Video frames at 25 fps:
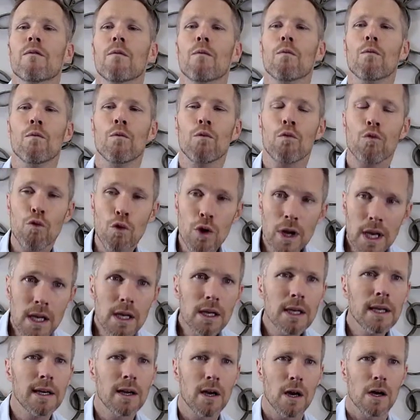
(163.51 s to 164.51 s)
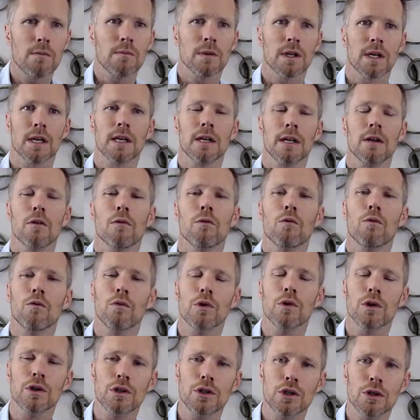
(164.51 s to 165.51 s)
really commonly
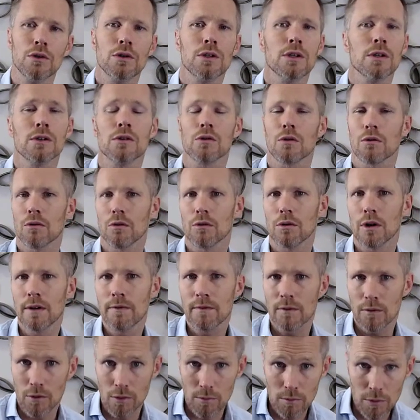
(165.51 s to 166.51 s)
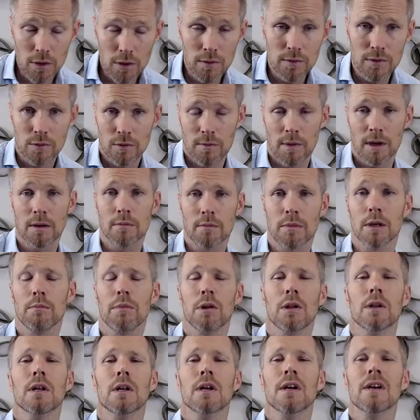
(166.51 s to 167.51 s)
reduces or even removes with many
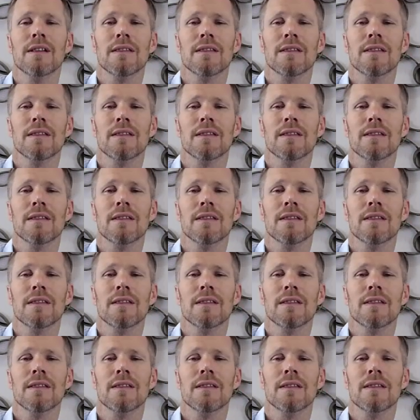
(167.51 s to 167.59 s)
people